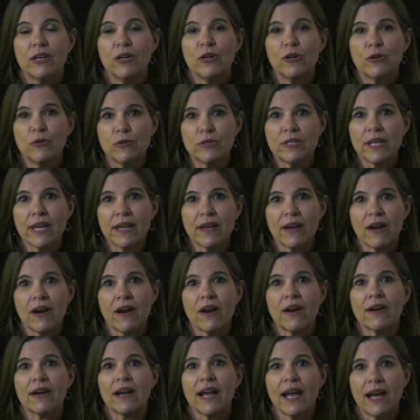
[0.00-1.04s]
who they
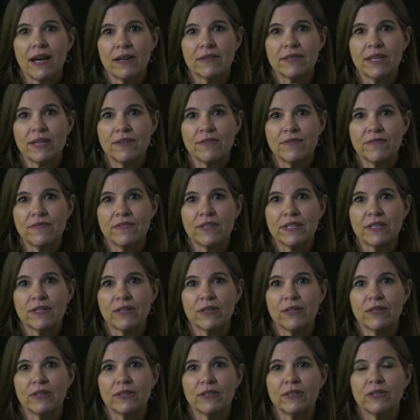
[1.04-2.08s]
are, how they
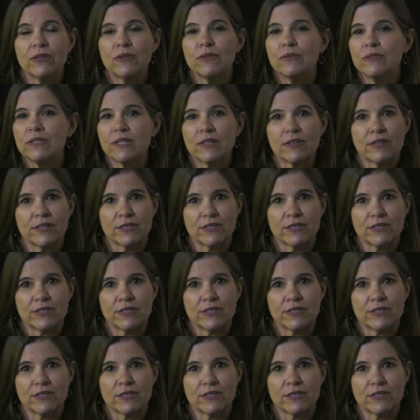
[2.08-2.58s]
feel, who they're